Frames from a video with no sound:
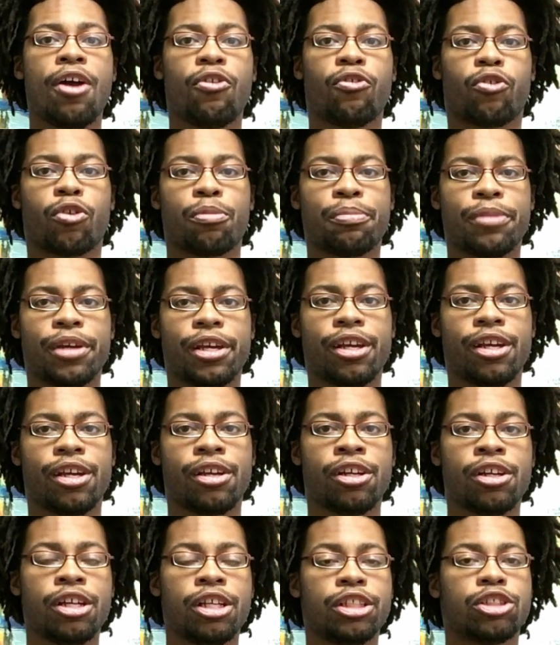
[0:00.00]
for
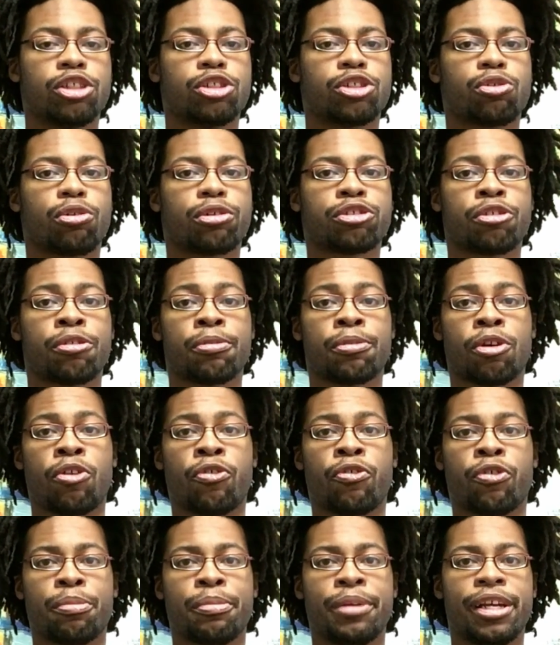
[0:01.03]
me, the short term
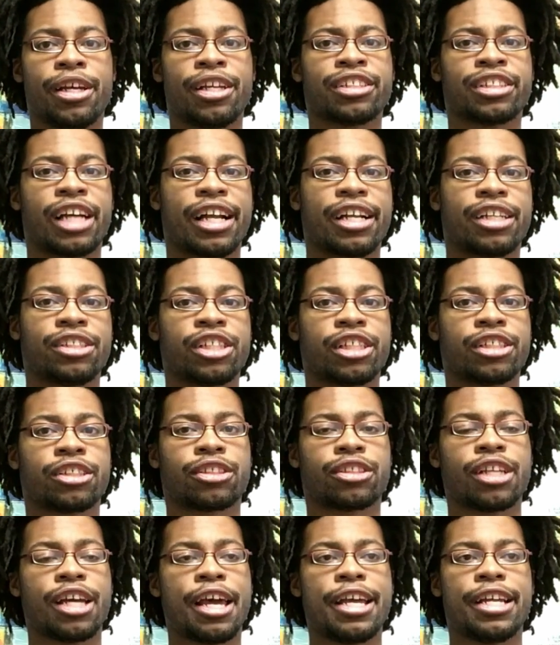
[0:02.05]
goal for me is like
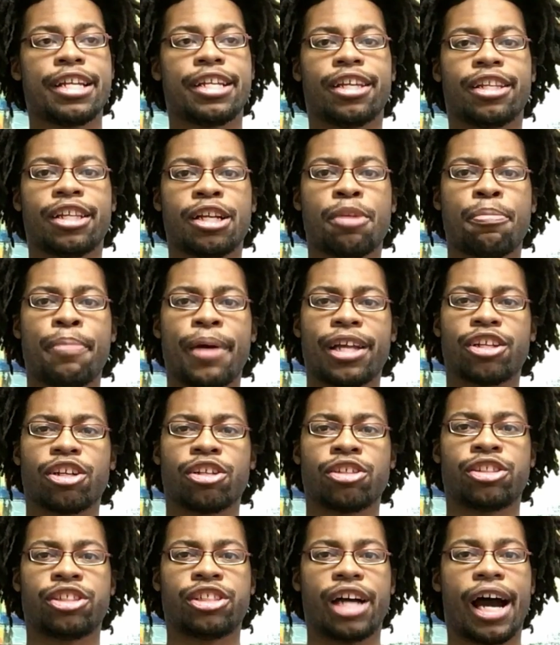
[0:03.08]
just getting a
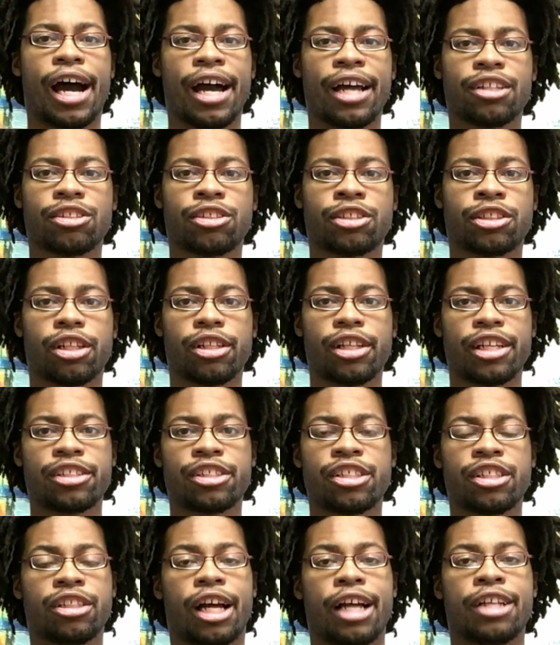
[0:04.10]
better shot
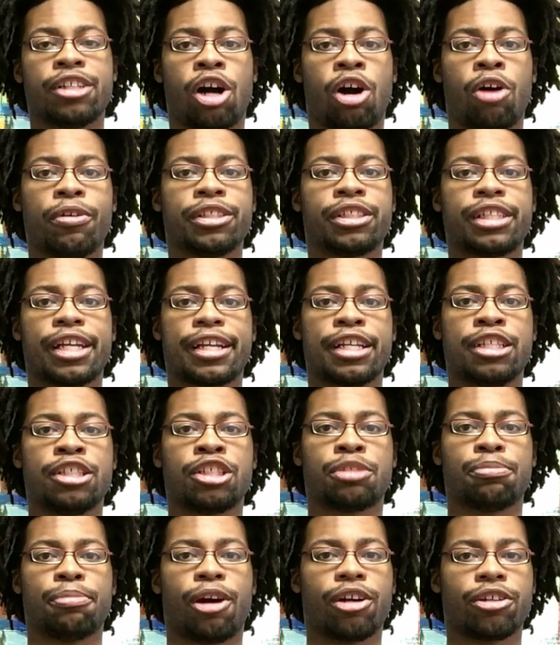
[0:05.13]
selection, like always taking
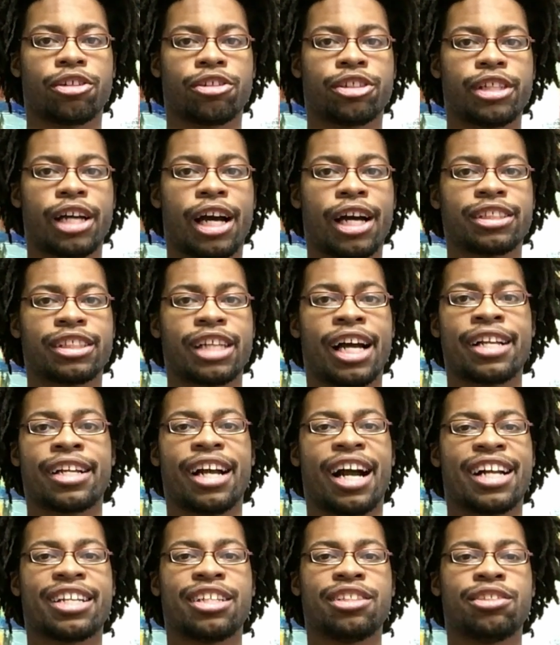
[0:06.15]
smarter shots. I,
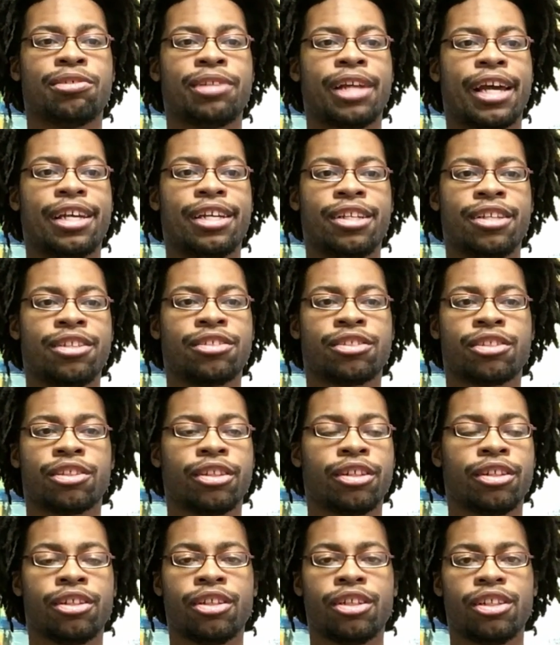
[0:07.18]
I can do that
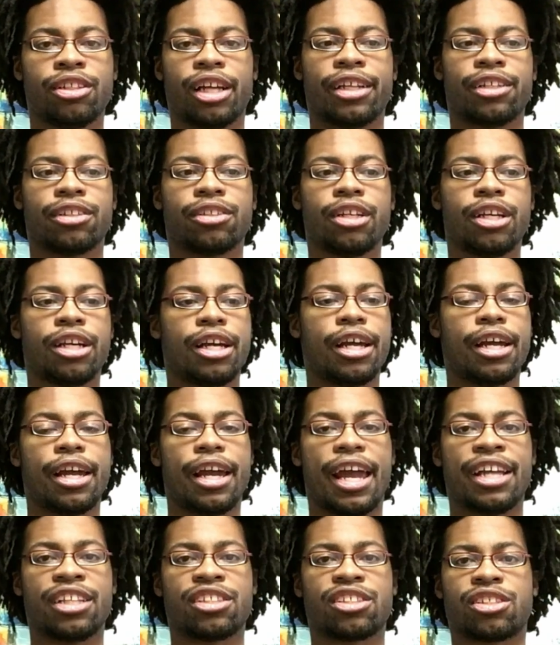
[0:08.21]
easily. Like
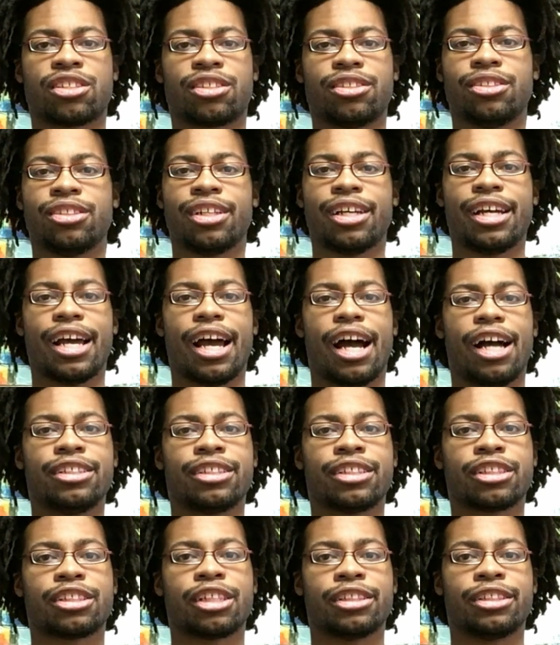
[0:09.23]
it's
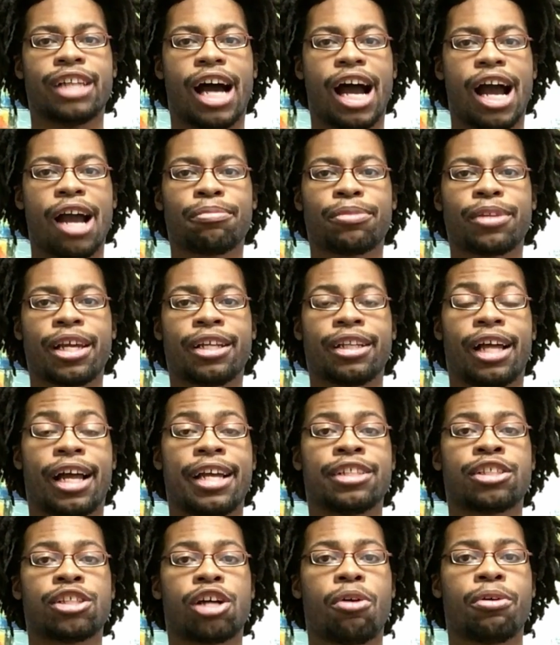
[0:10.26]
just a time thing.
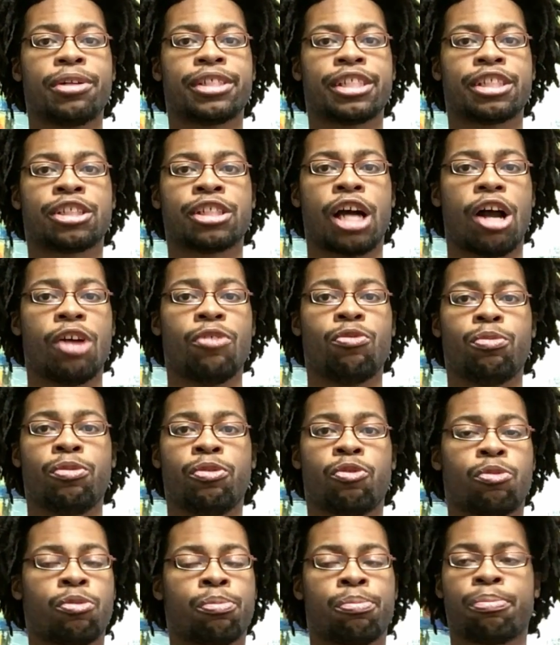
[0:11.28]
Like it's always just
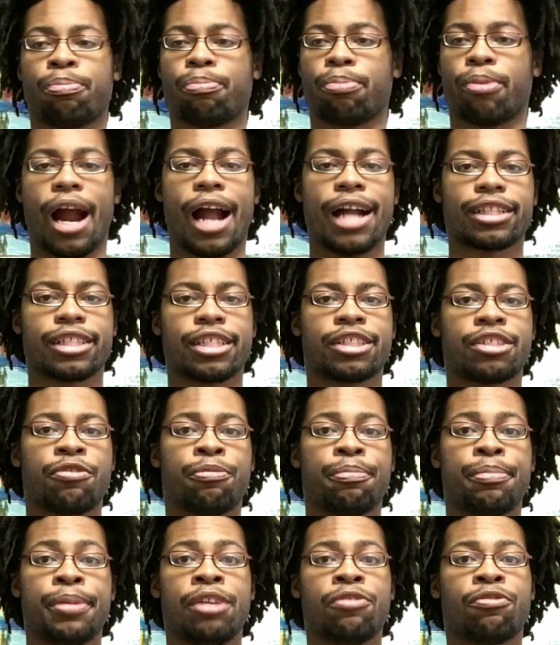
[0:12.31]
practice
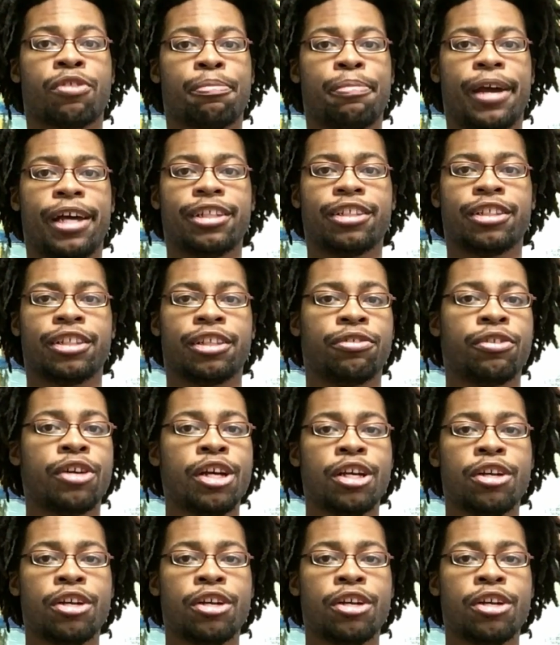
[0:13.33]
and being repetitive,